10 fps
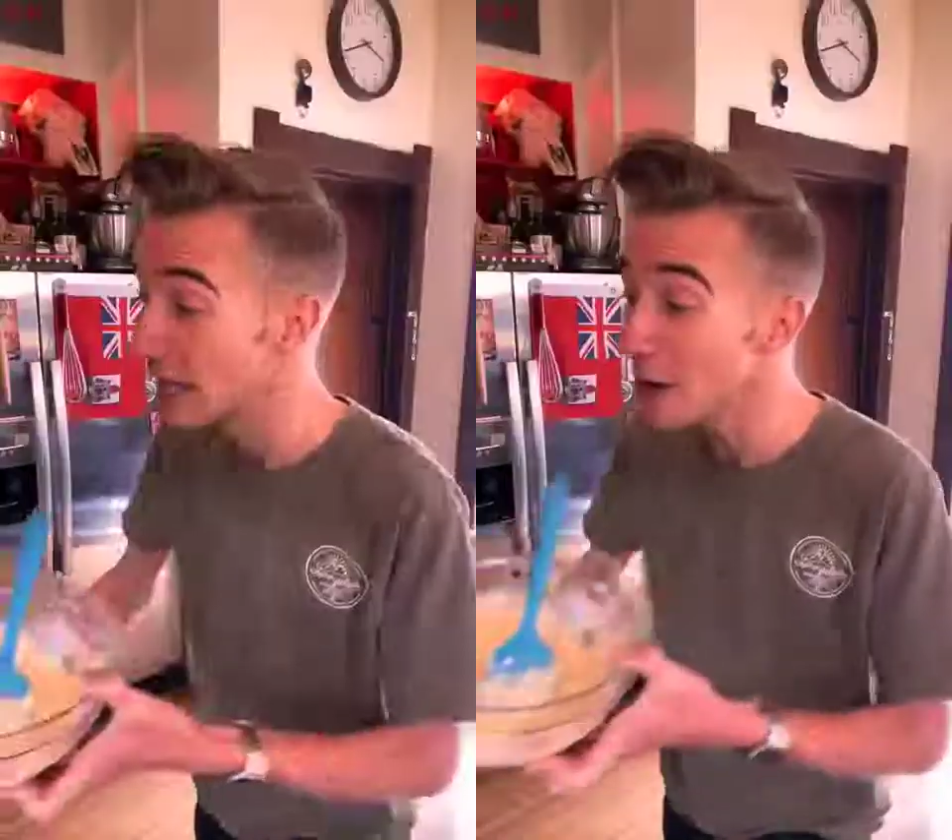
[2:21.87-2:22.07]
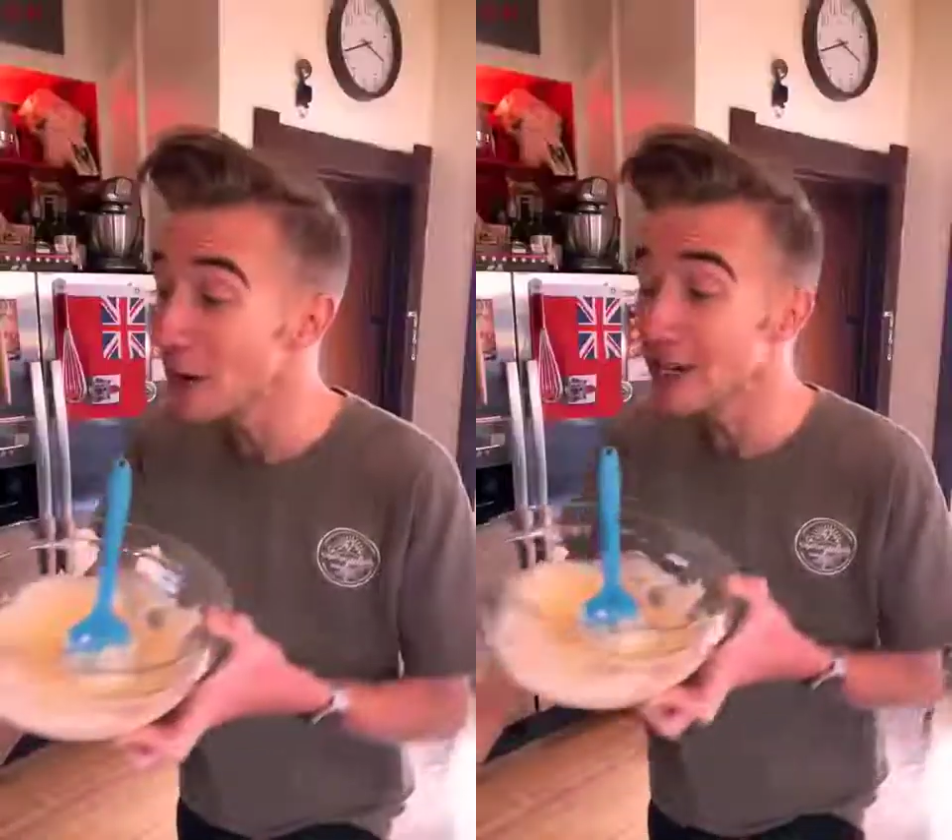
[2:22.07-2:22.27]

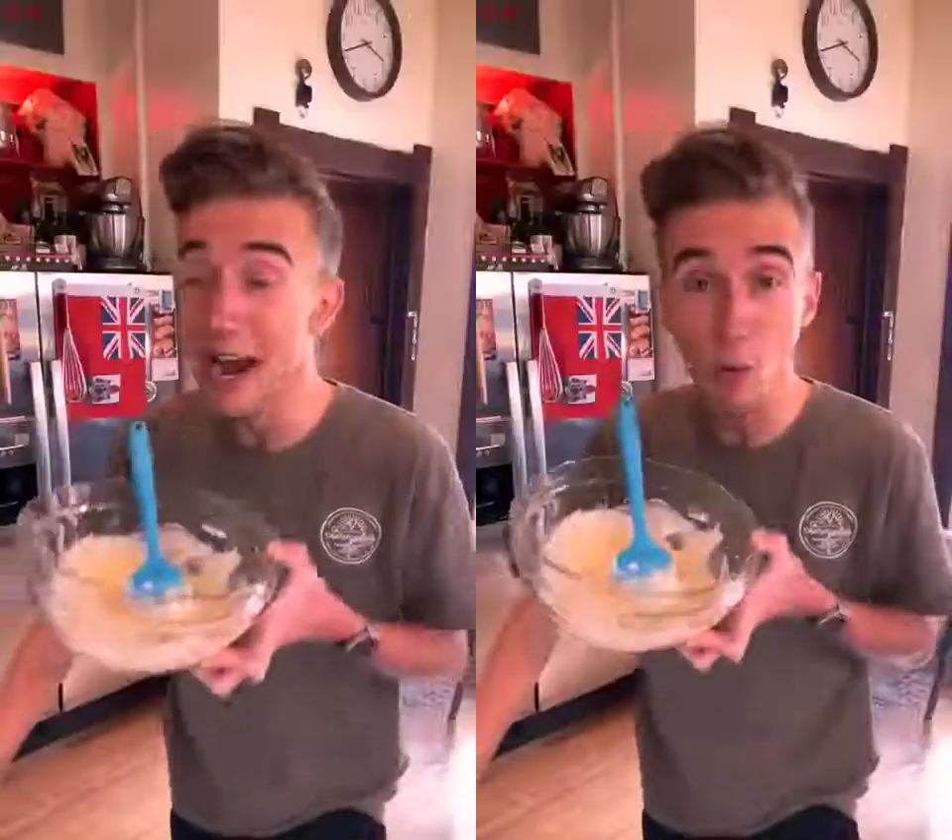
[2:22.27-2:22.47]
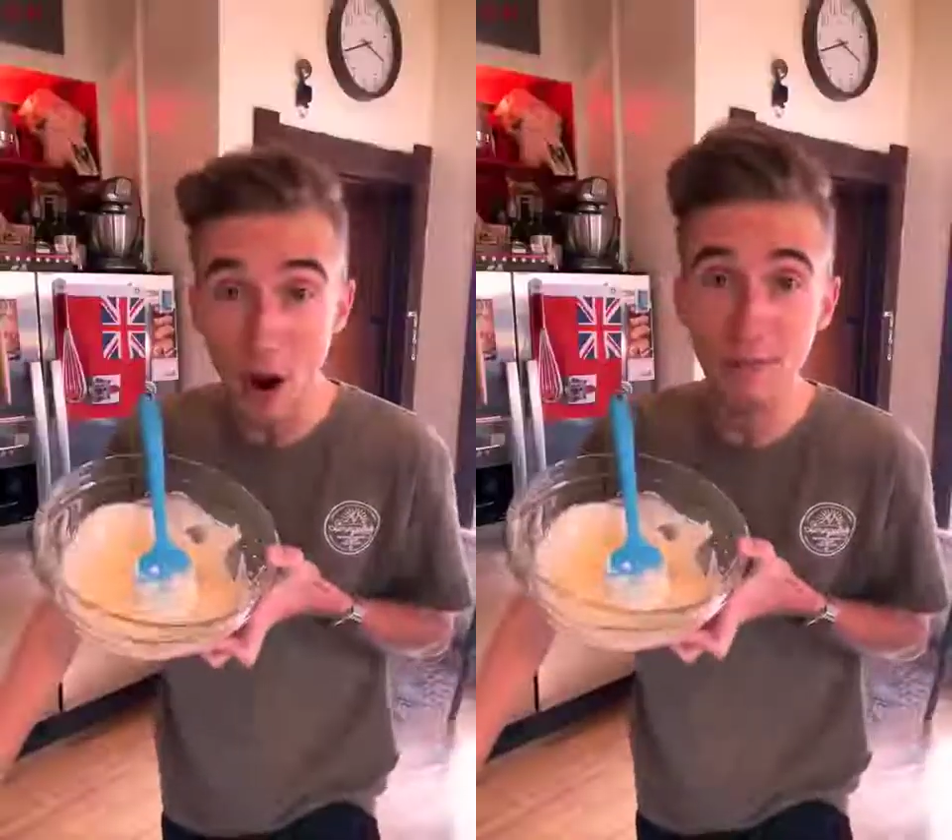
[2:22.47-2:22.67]
Then we
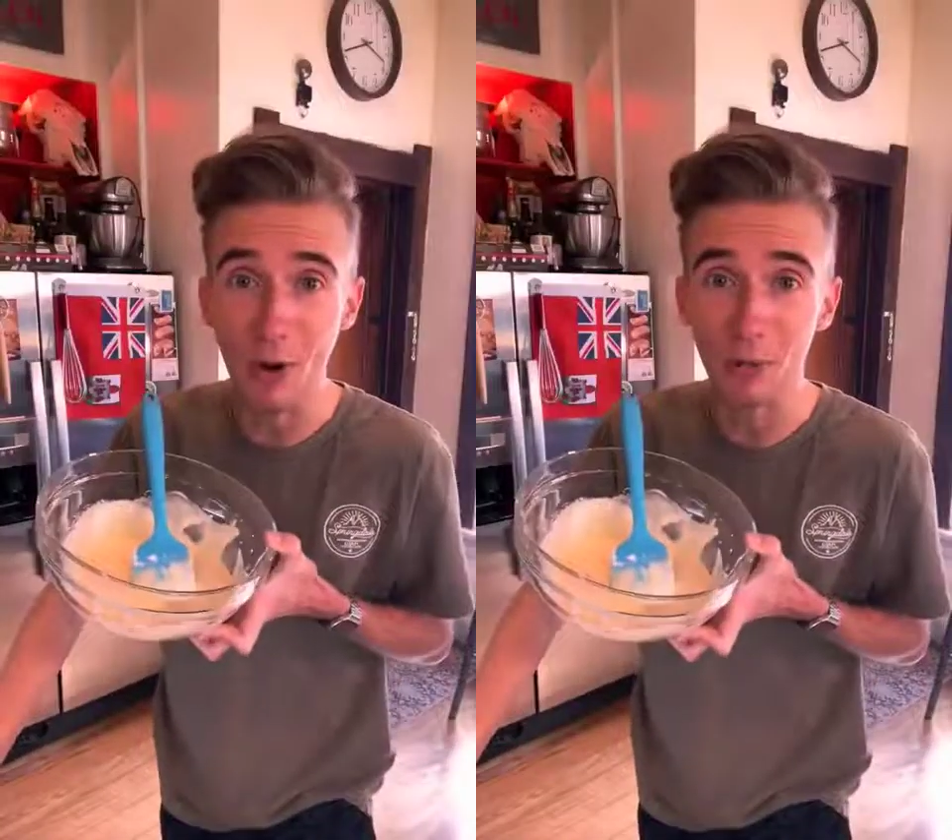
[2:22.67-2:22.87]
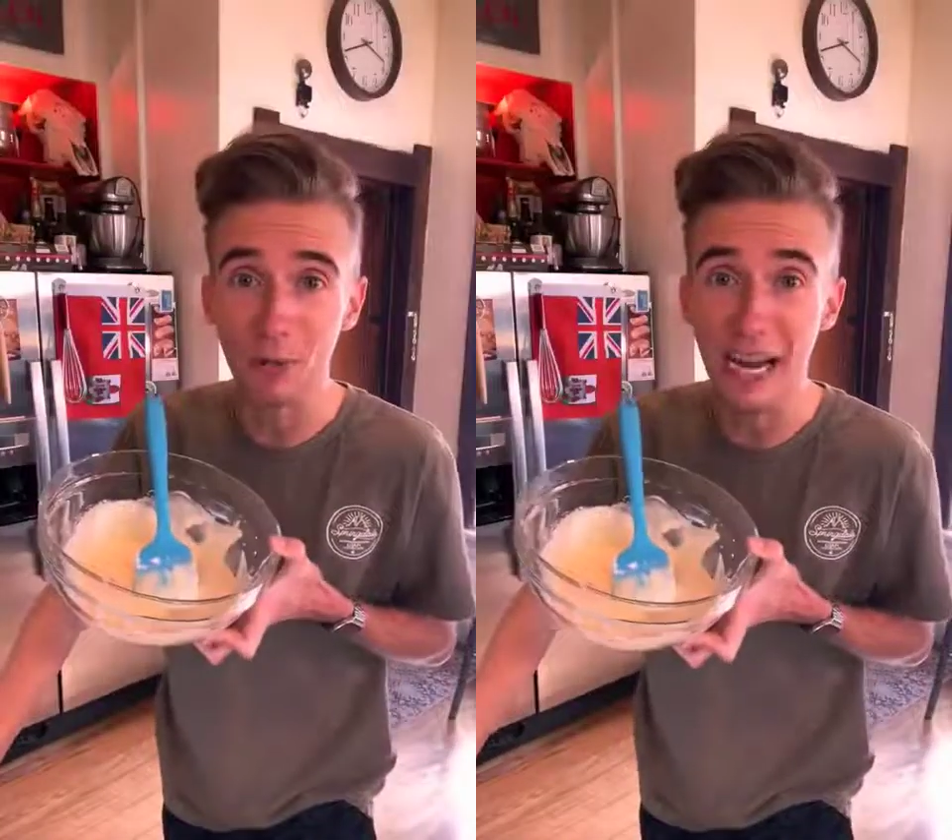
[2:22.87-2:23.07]
dye one
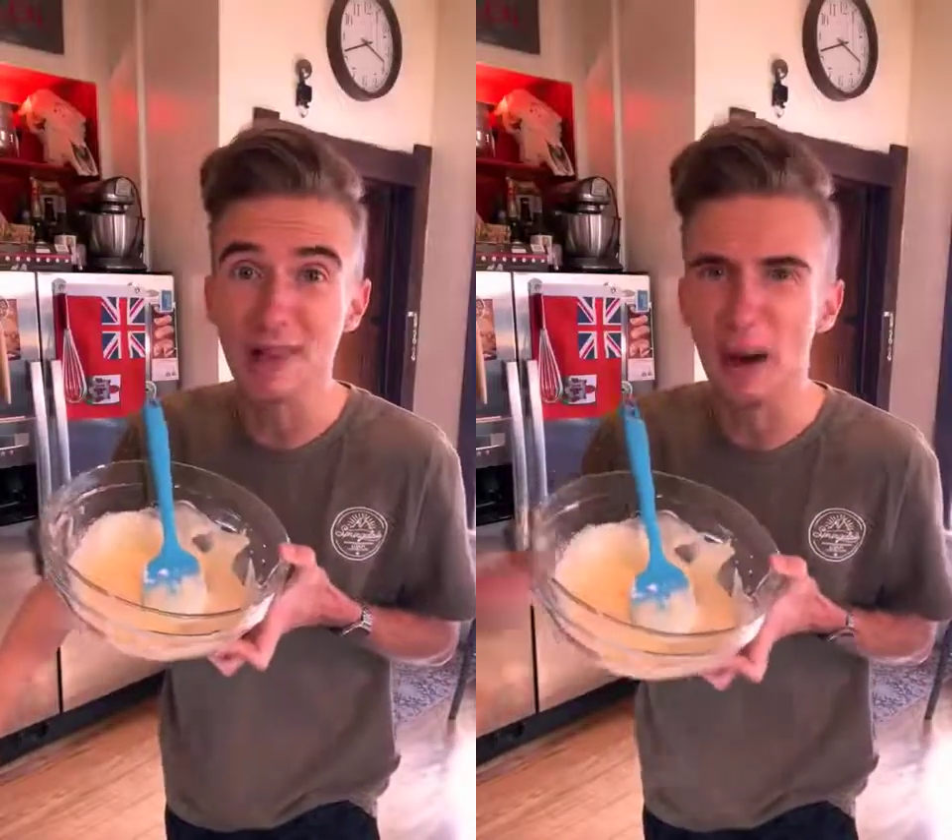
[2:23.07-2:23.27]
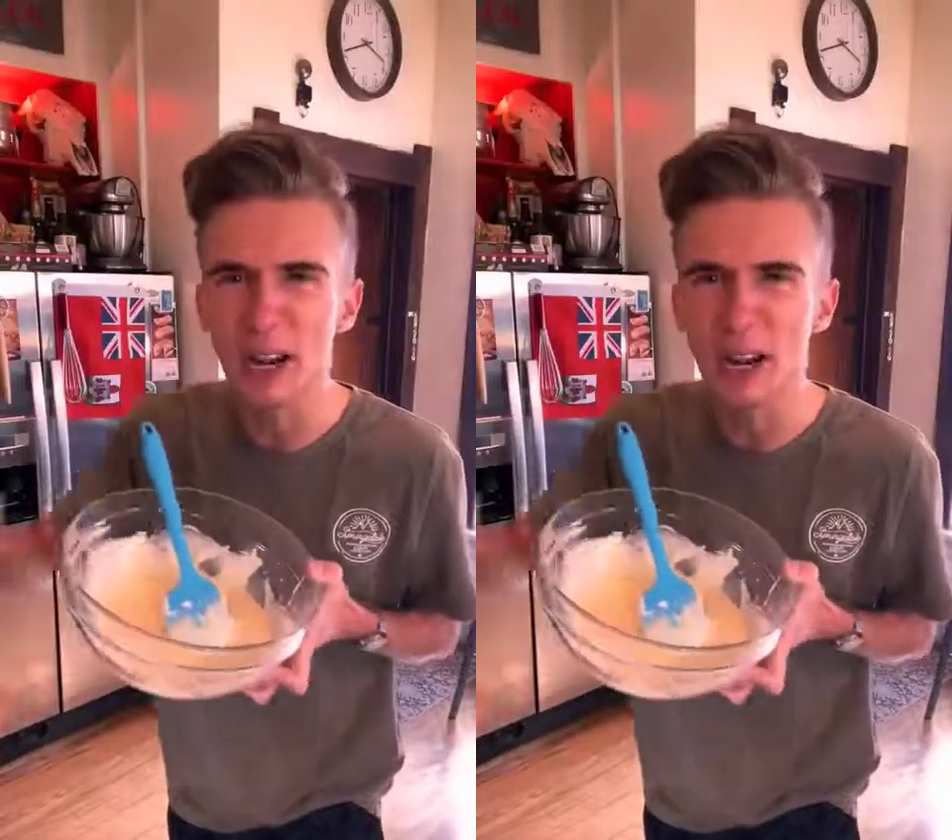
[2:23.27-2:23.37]
bowl pink by